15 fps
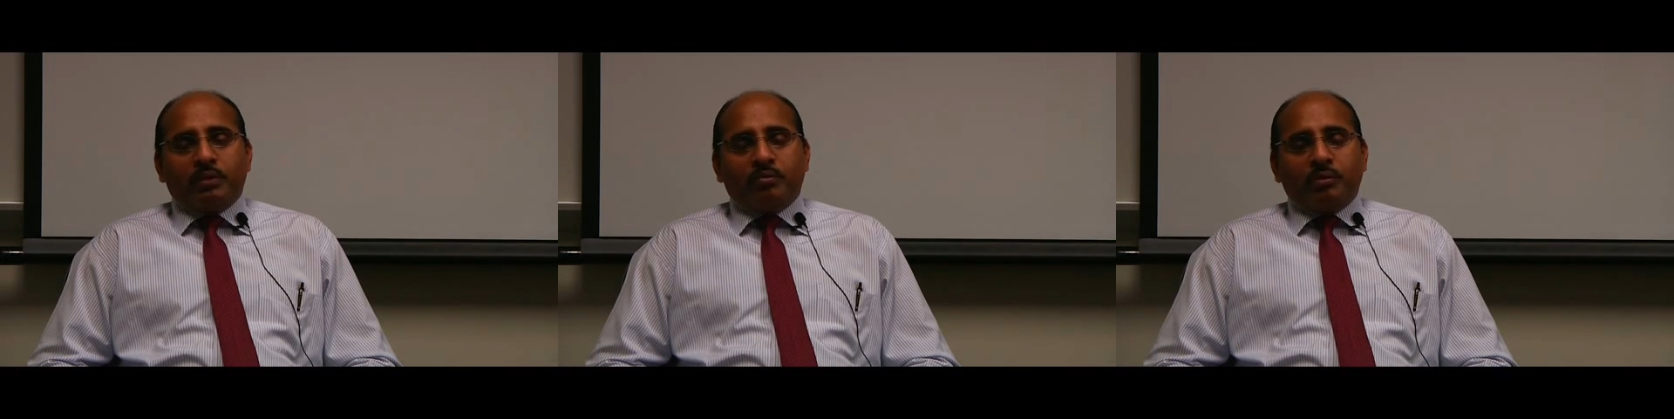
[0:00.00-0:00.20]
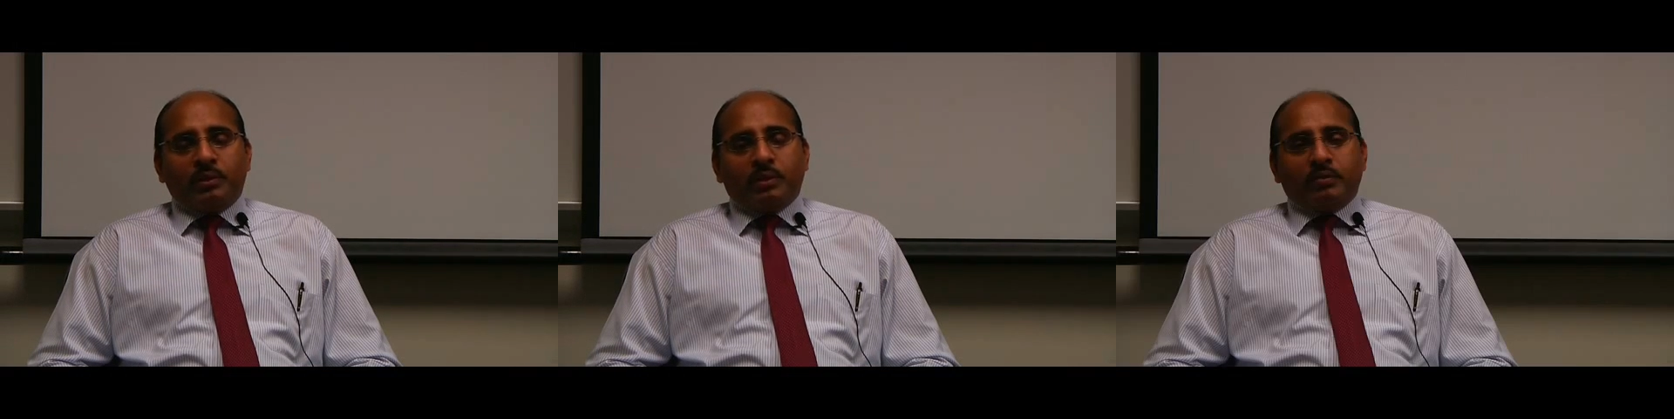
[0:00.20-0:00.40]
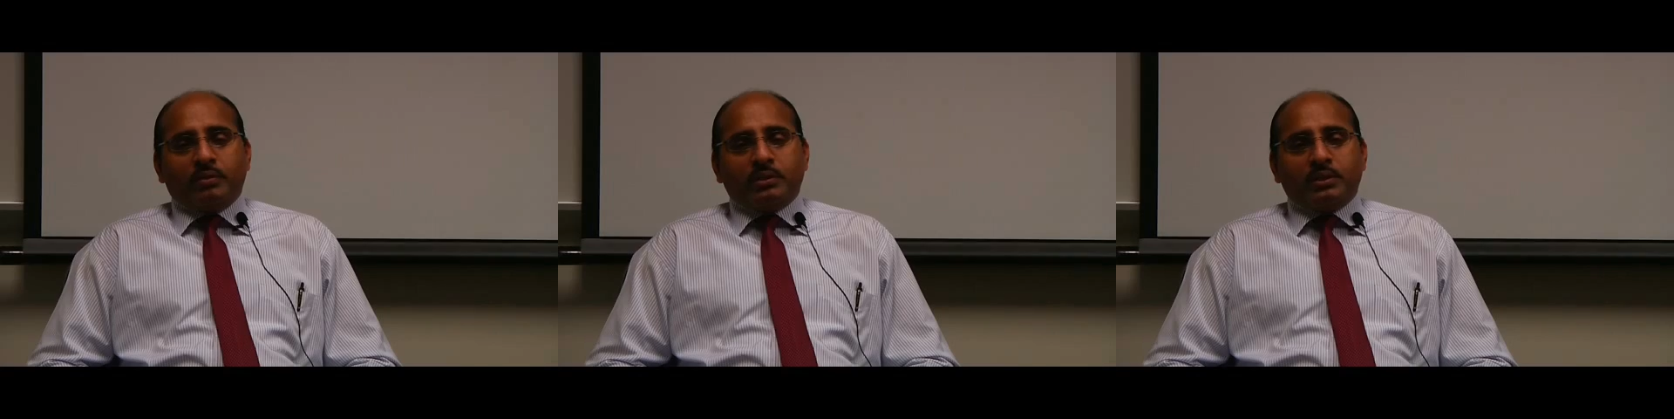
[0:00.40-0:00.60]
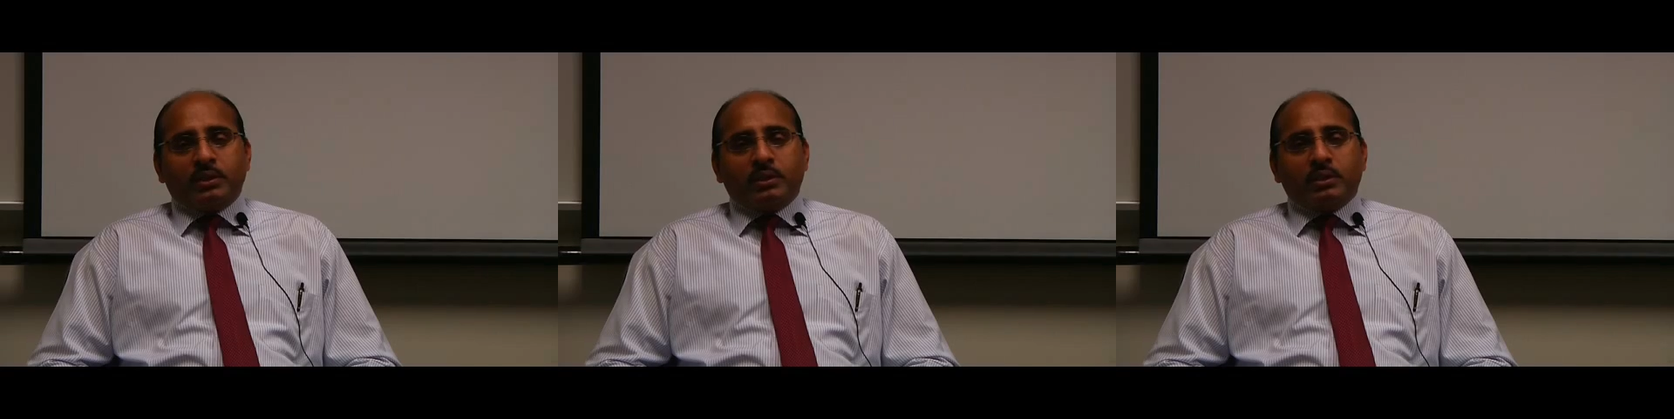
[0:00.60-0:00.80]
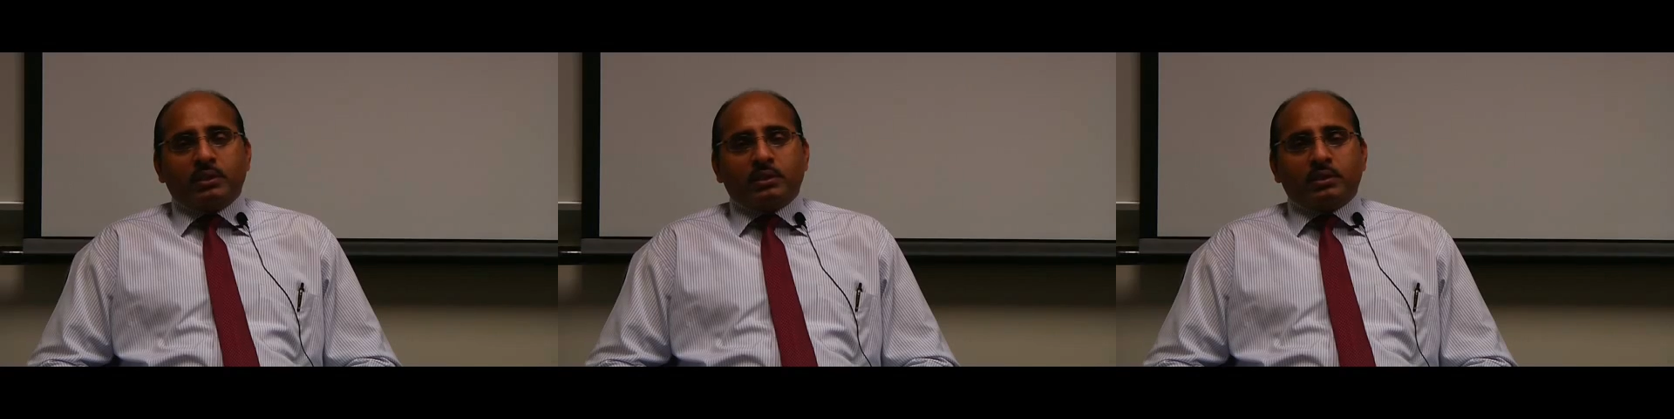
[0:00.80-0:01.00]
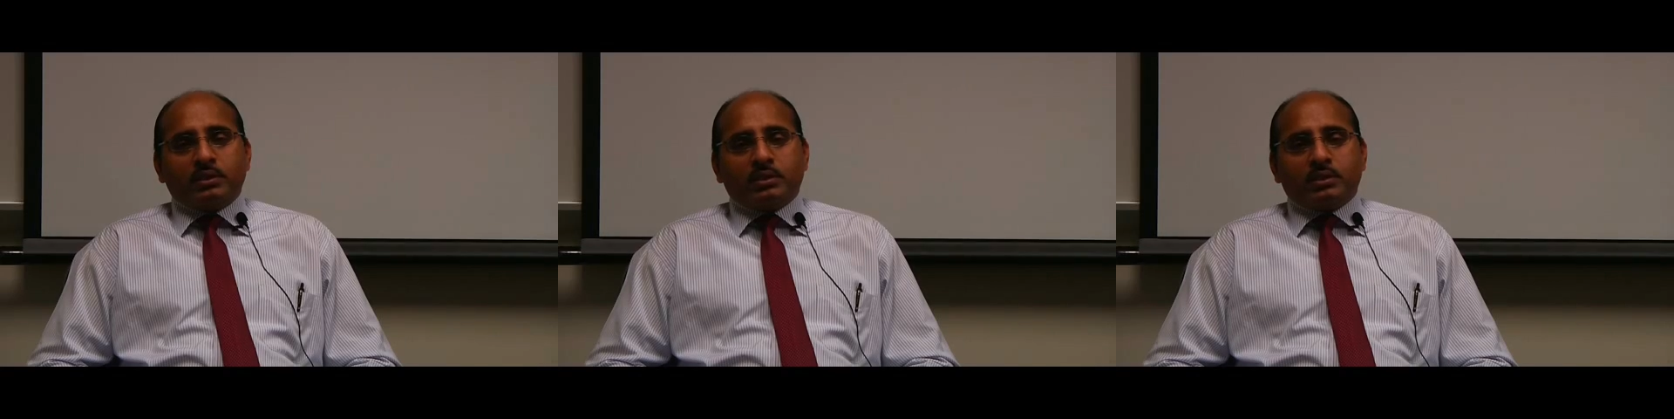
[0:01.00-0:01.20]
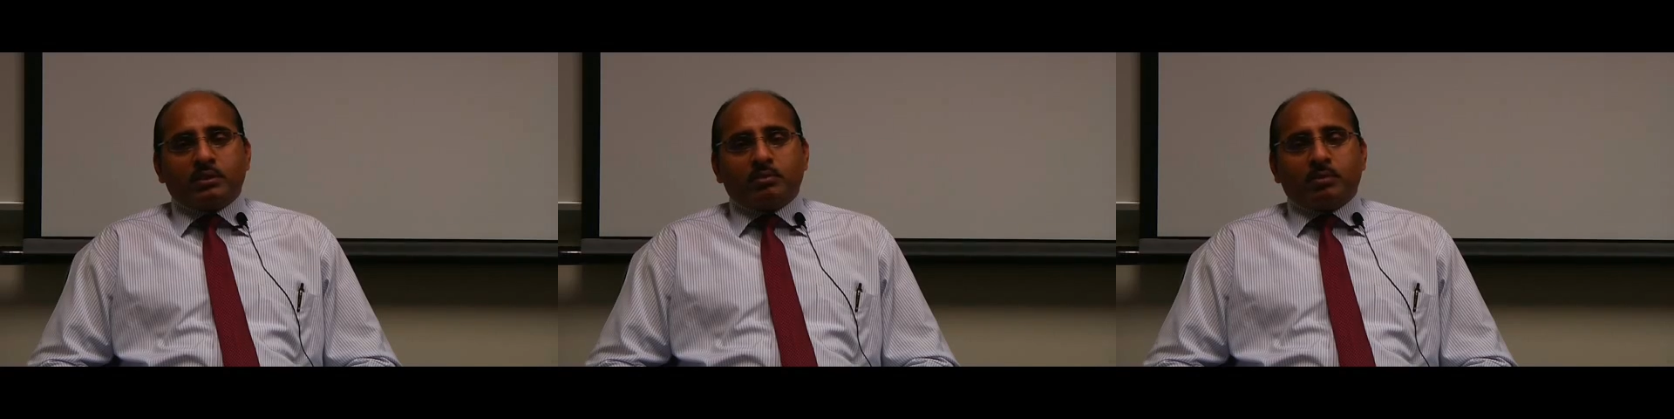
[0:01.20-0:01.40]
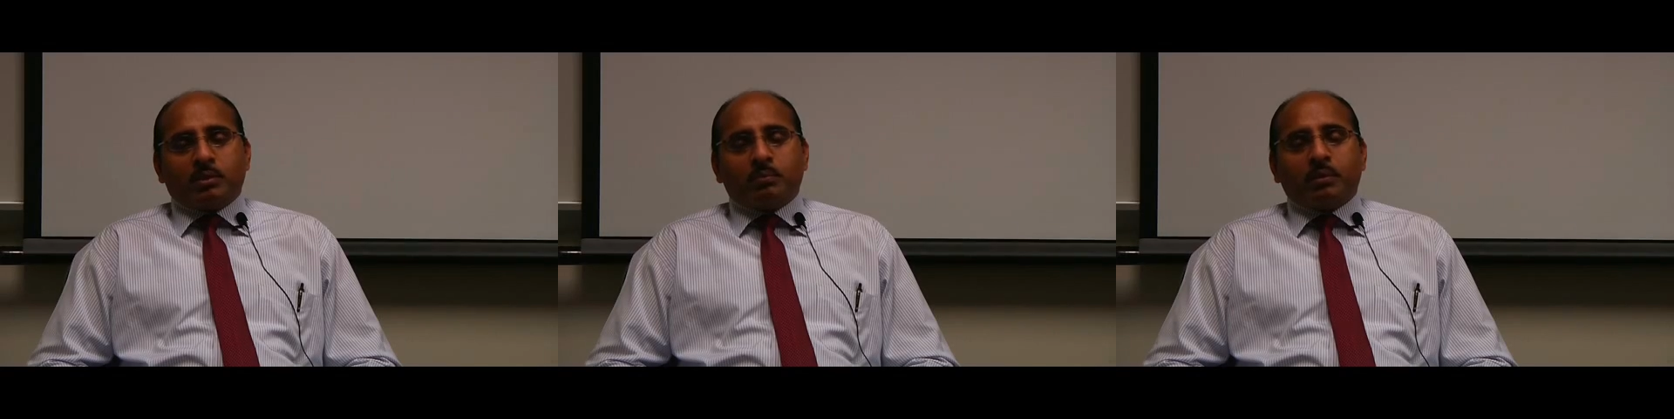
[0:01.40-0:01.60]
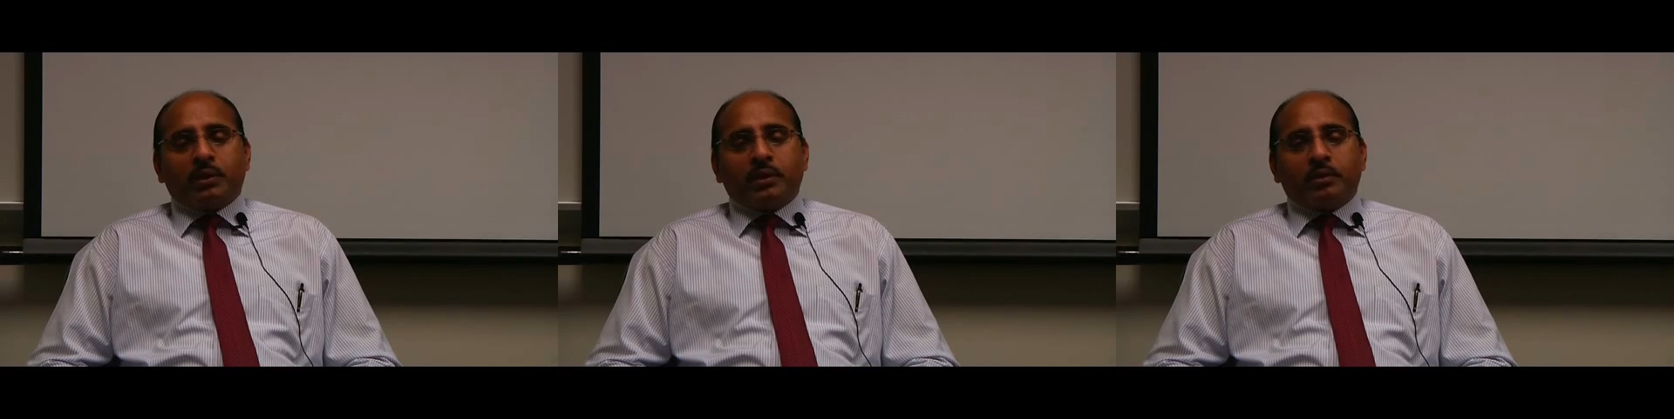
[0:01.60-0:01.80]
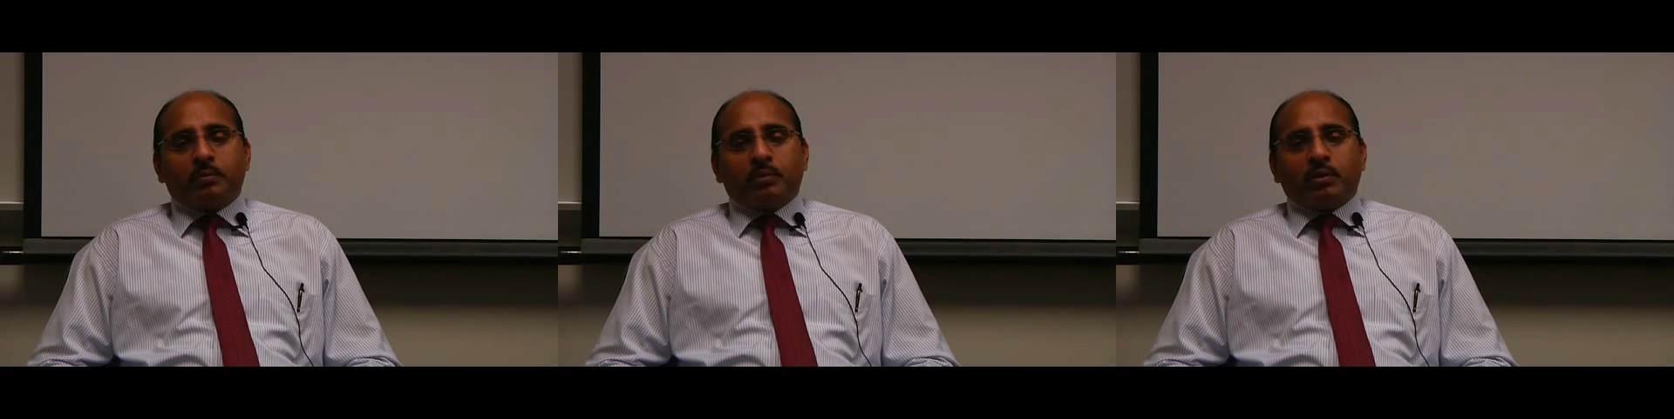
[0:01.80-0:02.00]
benefit of the signal system
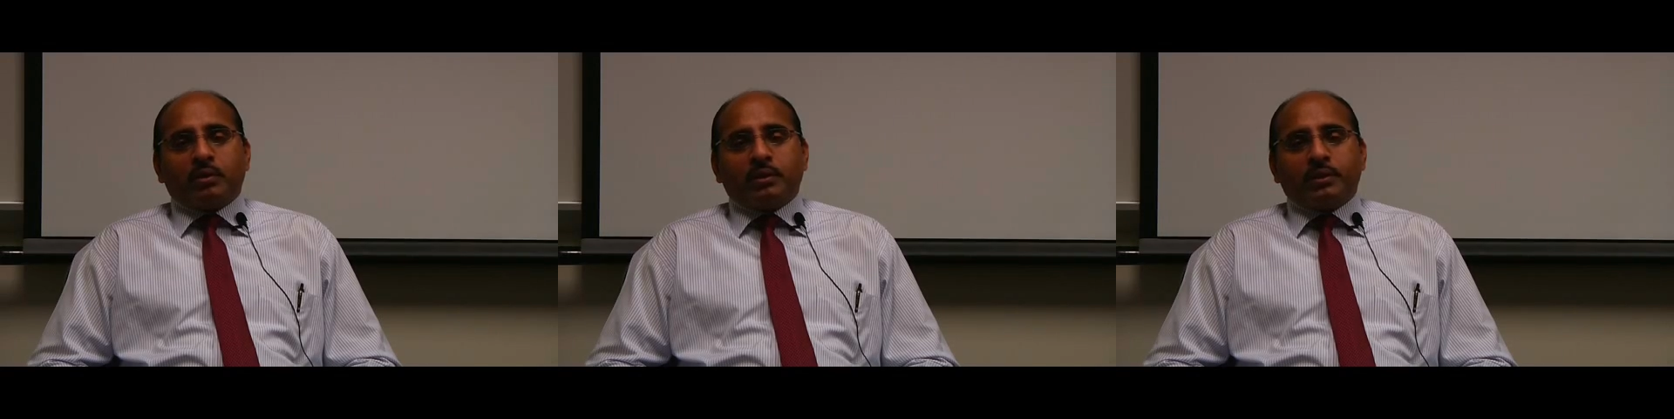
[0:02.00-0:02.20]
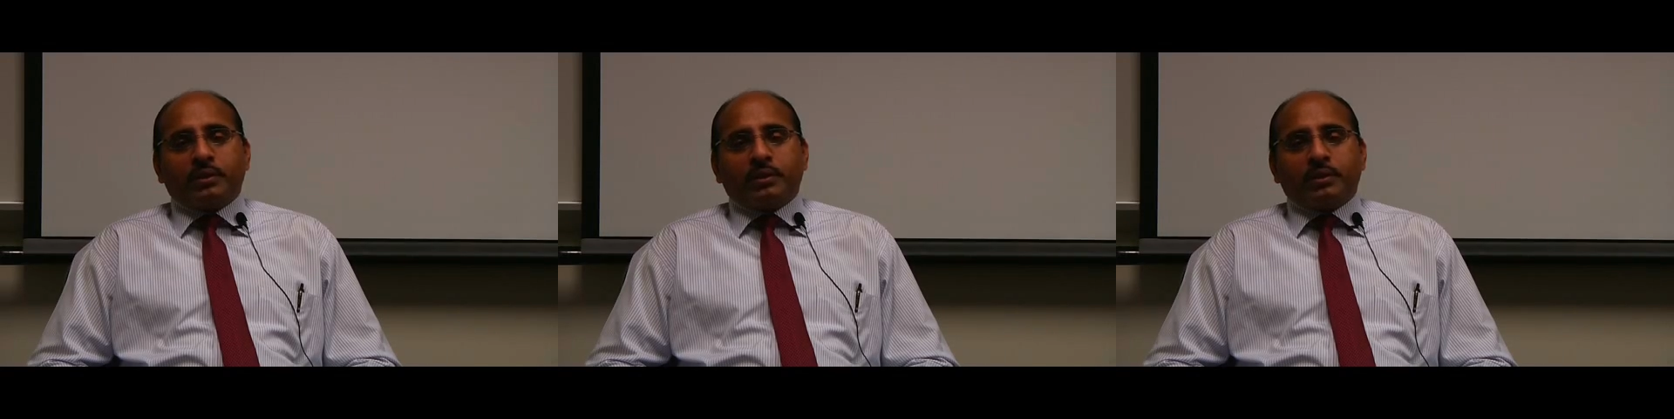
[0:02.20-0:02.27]
upgrade